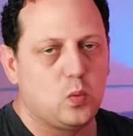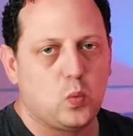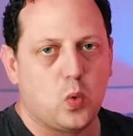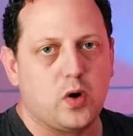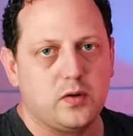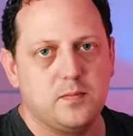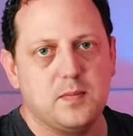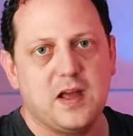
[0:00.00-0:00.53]

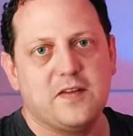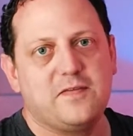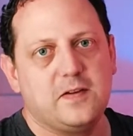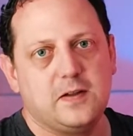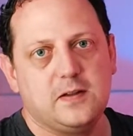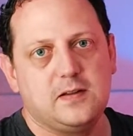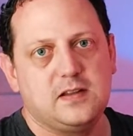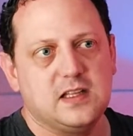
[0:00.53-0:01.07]
one
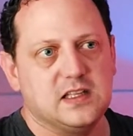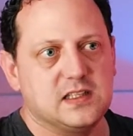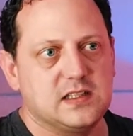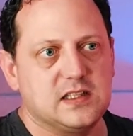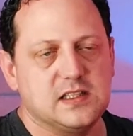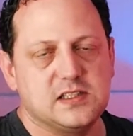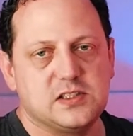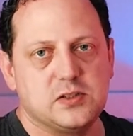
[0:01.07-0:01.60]
method
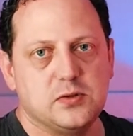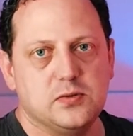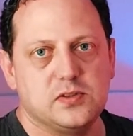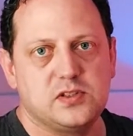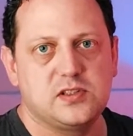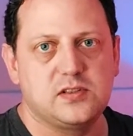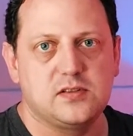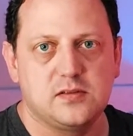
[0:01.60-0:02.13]
that
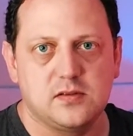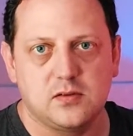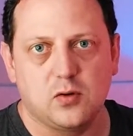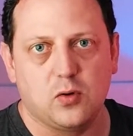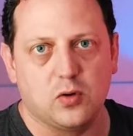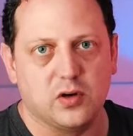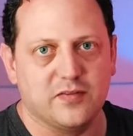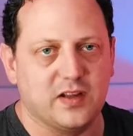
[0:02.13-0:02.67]
suits
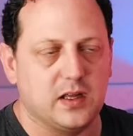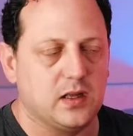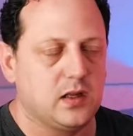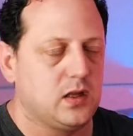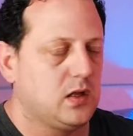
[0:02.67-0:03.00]
all of it.